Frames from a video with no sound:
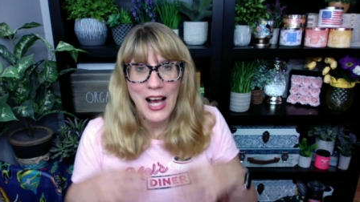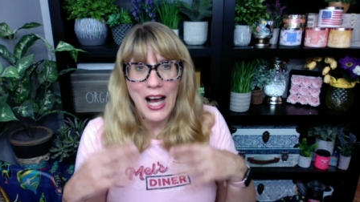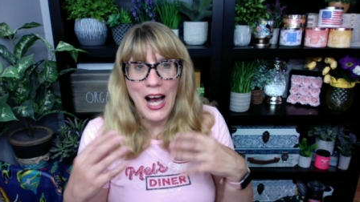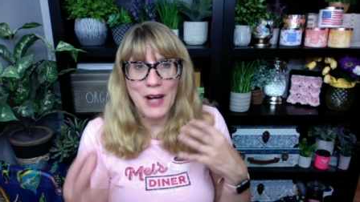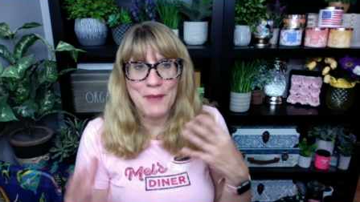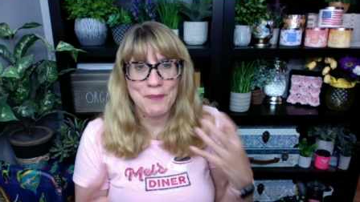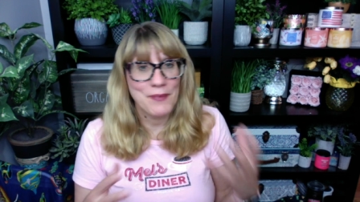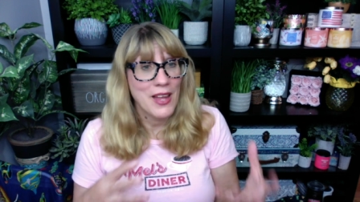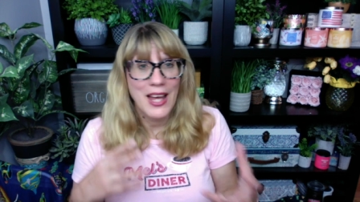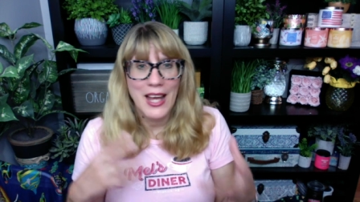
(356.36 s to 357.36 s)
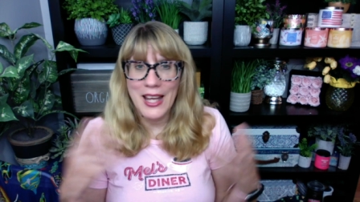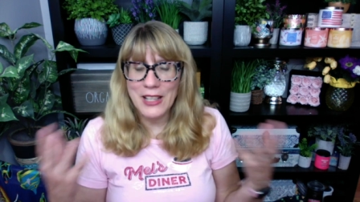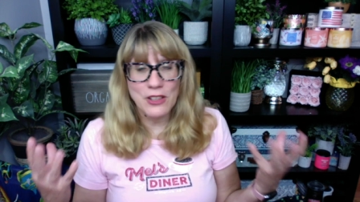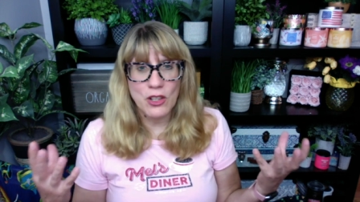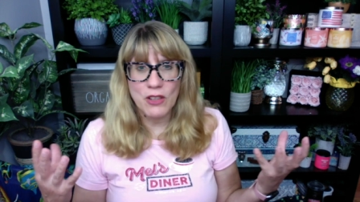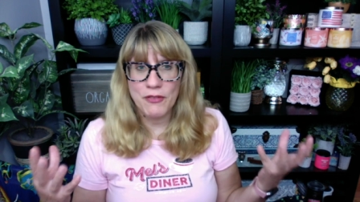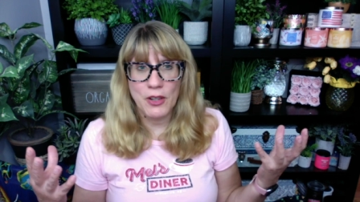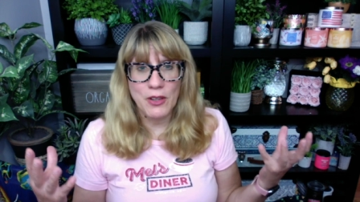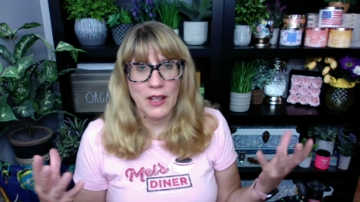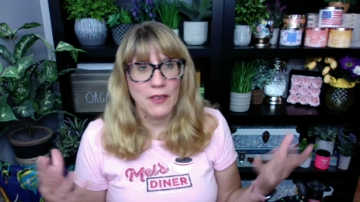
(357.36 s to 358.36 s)
And it's a good
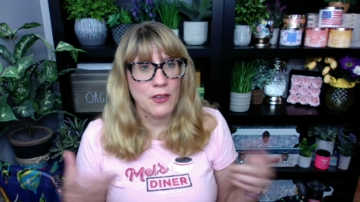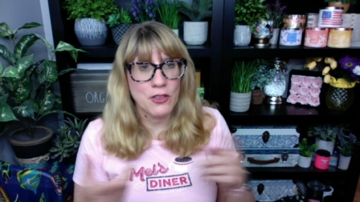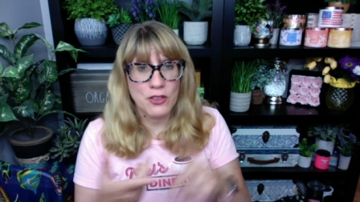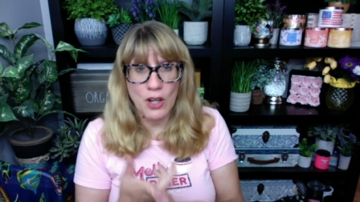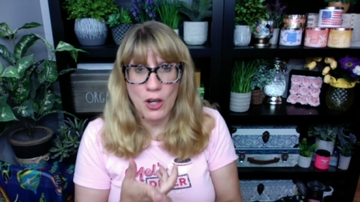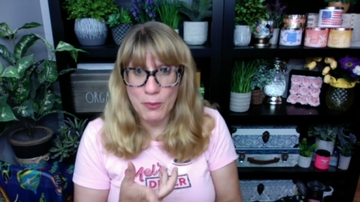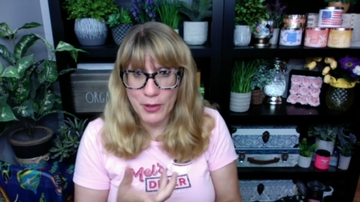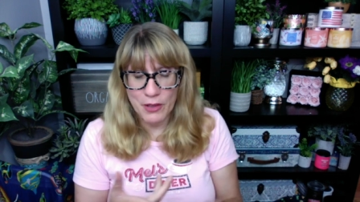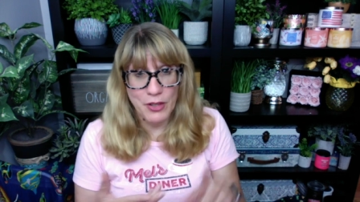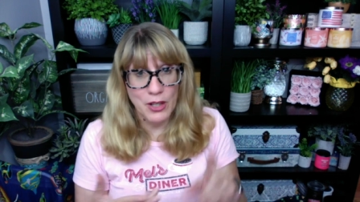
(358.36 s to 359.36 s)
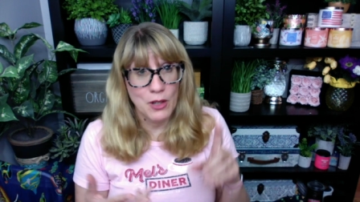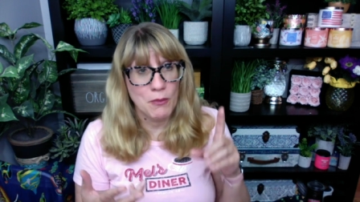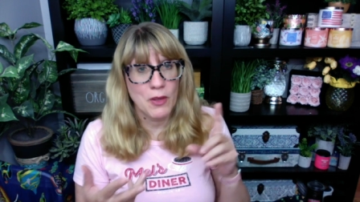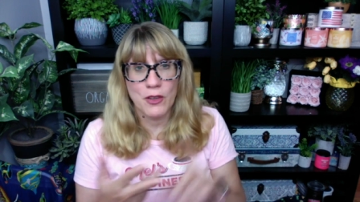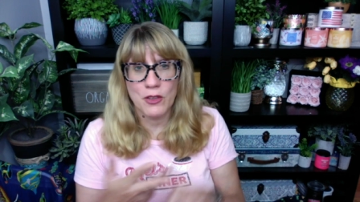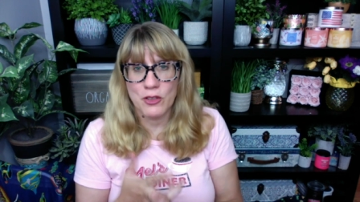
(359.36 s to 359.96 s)
foodie. There's no perfume. There's